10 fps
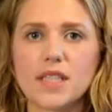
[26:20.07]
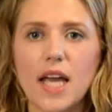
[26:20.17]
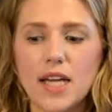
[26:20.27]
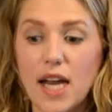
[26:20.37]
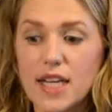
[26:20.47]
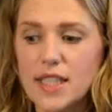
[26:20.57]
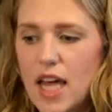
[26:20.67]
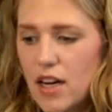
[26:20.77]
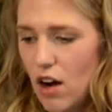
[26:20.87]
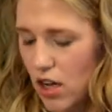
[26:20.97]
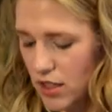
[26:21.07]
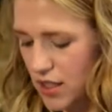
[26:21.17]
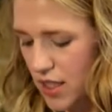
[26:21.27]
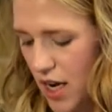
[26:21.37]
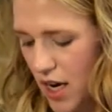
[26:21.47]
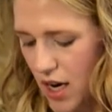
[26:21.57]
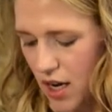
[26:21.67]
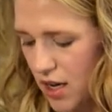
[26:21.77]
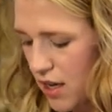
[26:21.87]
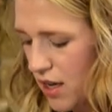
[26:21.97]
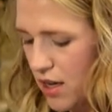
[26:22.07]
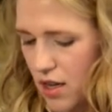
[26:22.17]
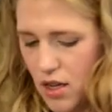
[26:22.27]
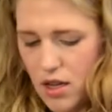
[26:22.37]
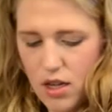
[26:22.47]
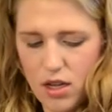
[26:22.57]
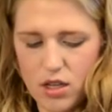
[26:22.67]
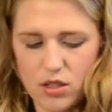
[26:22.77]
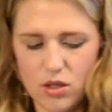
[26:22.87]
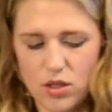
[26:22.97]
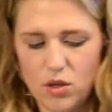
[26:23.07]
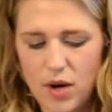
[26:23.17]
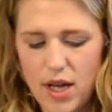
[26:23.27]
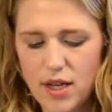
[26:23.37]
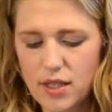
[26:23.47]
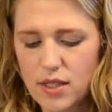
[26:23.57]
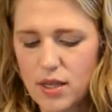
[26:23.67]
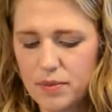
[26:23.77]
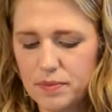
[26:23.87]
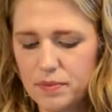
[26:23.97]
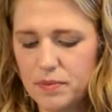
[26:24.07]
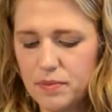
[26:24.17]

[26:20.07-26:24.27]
stay nice and non-stick. So two eggs.